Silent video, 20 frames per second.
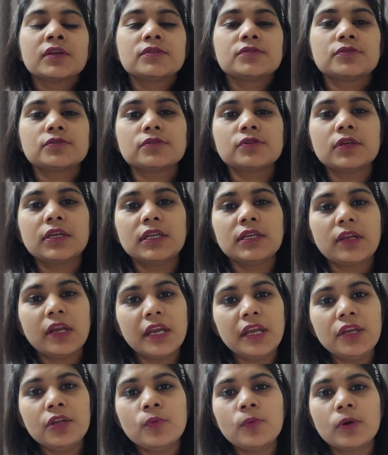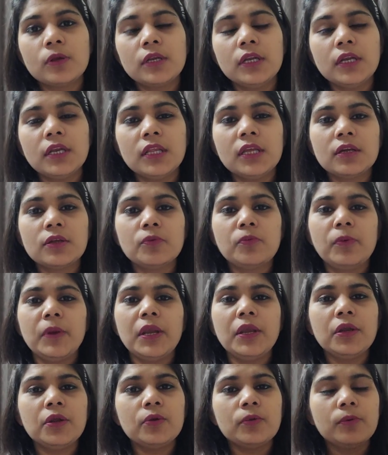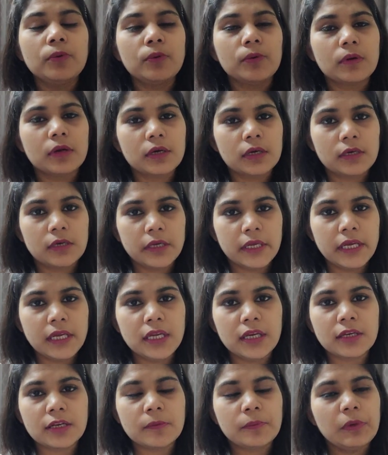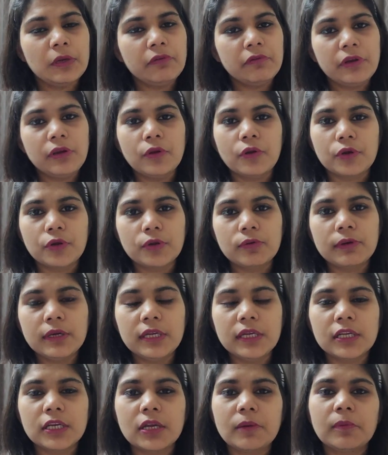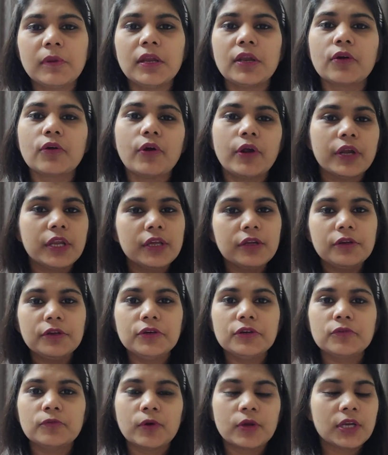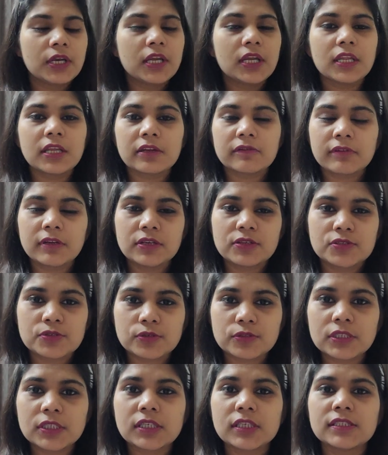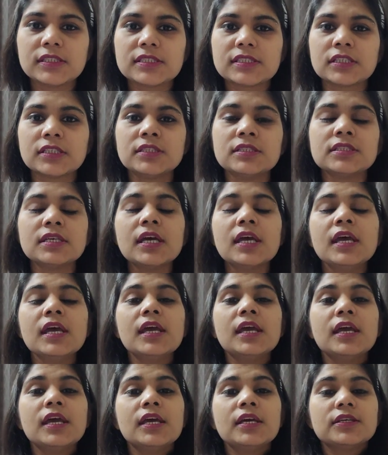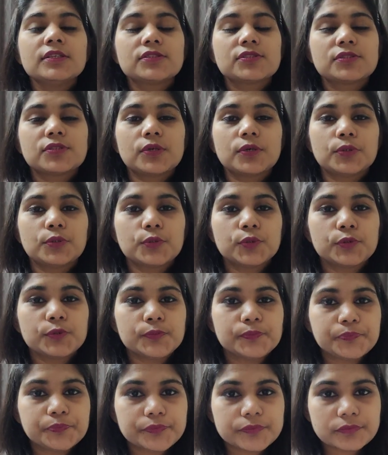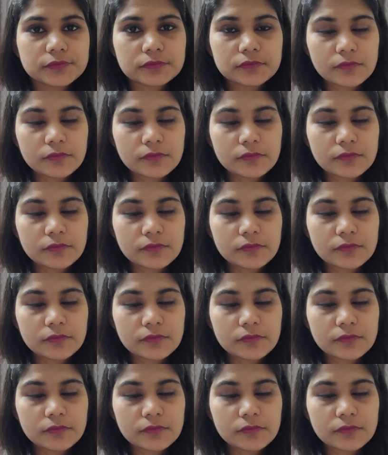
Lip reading: So you can train your volunteer when to interrupt and when not to interrupt, and accordingly your volunteer will show the concerns. So